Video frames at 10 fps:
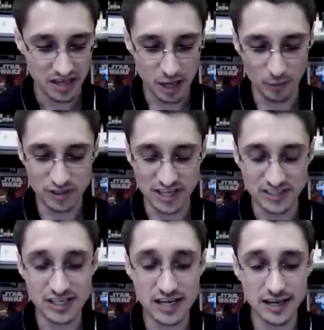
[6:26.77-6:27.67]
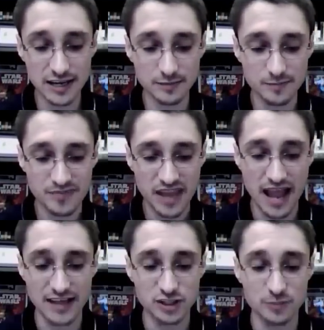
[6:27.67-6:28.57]
in which they sneak in
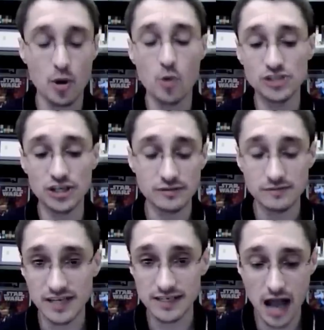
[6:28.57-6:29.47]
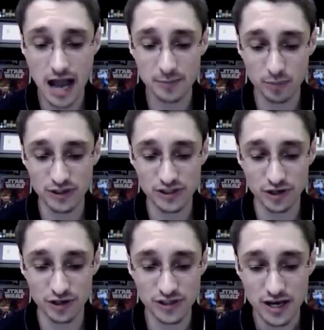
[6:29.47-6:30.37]
as supposed Nagai
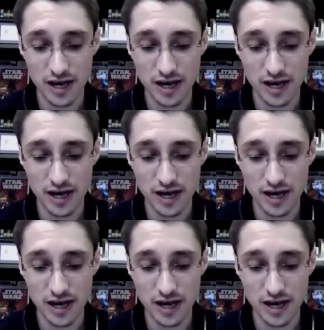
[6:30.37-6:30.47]
prisoners.